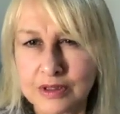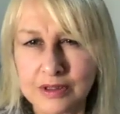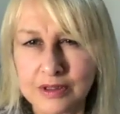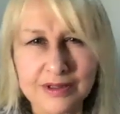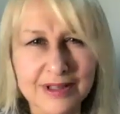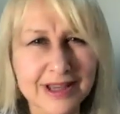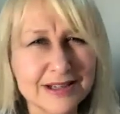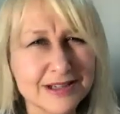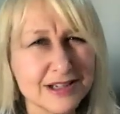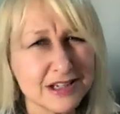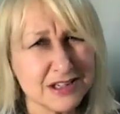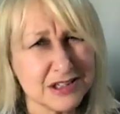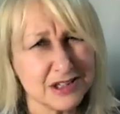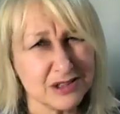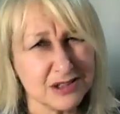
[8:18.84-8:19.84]
that
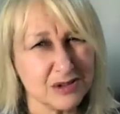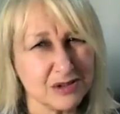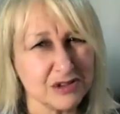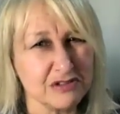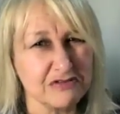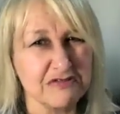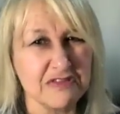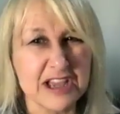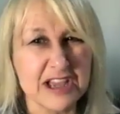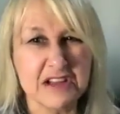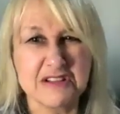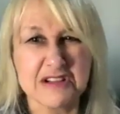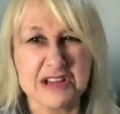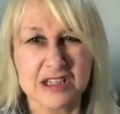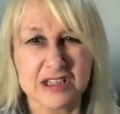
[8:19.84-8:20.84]
doesn't look
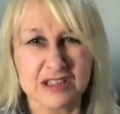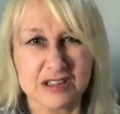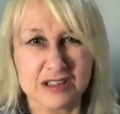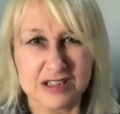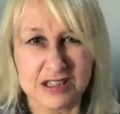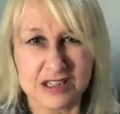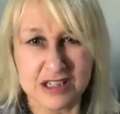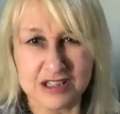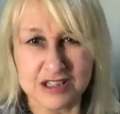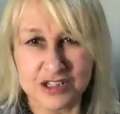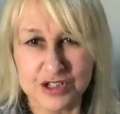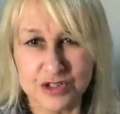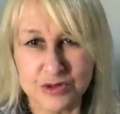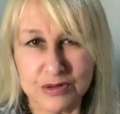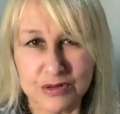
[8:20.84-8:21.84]
very
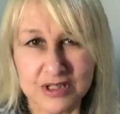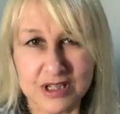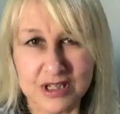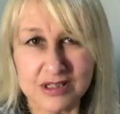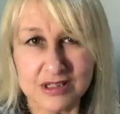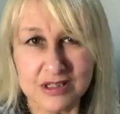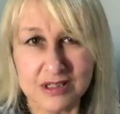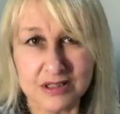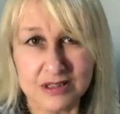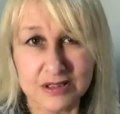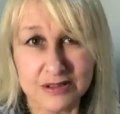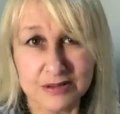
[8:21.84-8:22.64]
consensual, does it?